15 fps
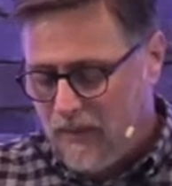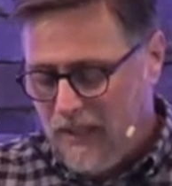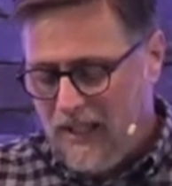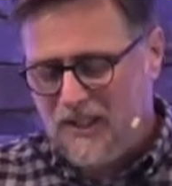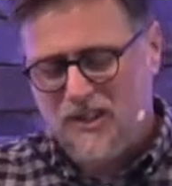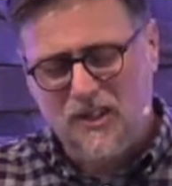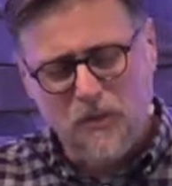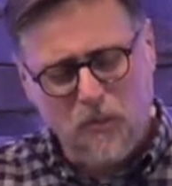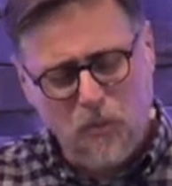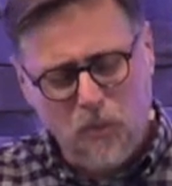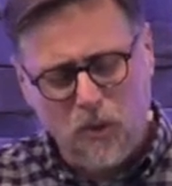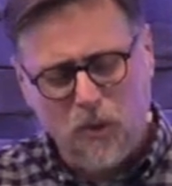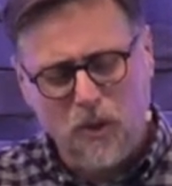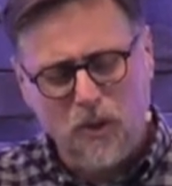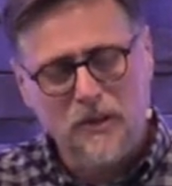It's the
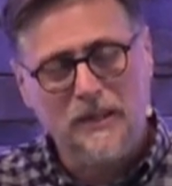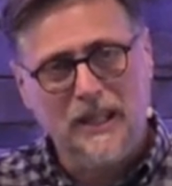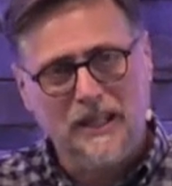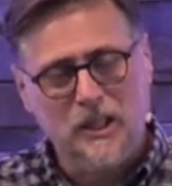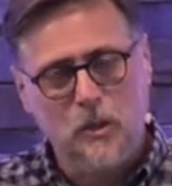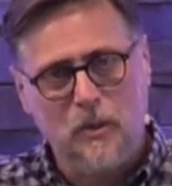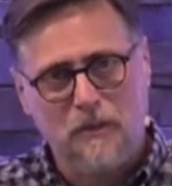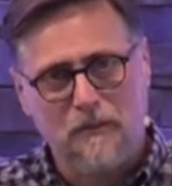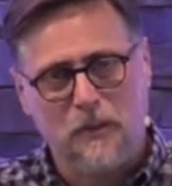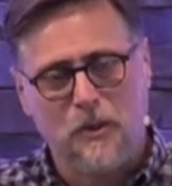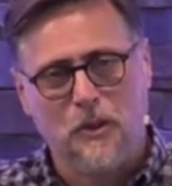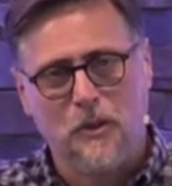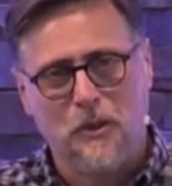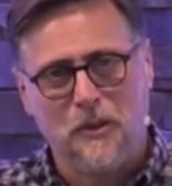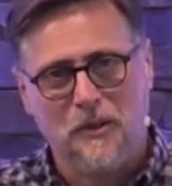word that you have
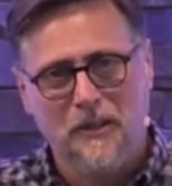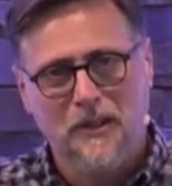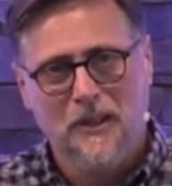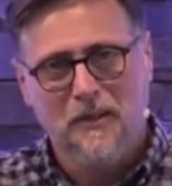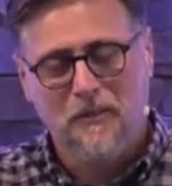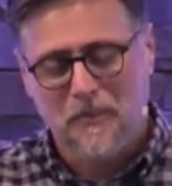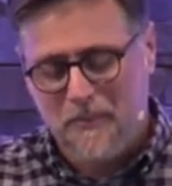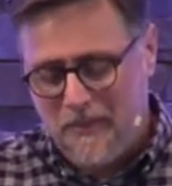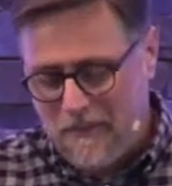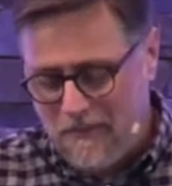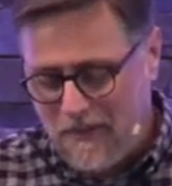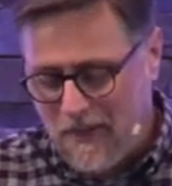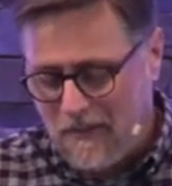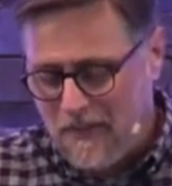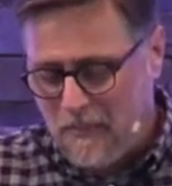heard from the
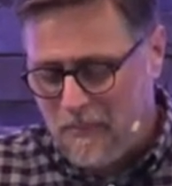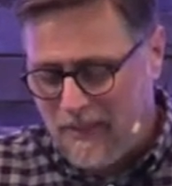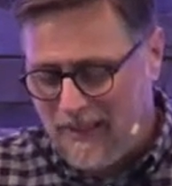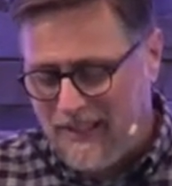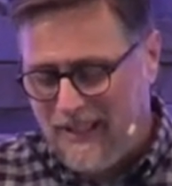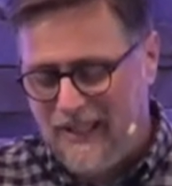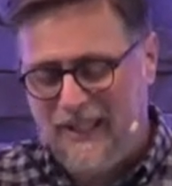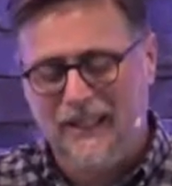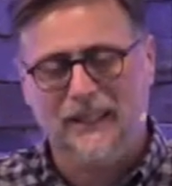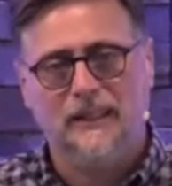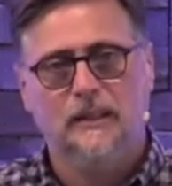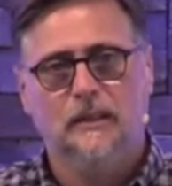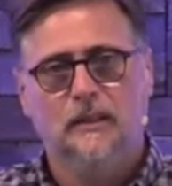very beginning.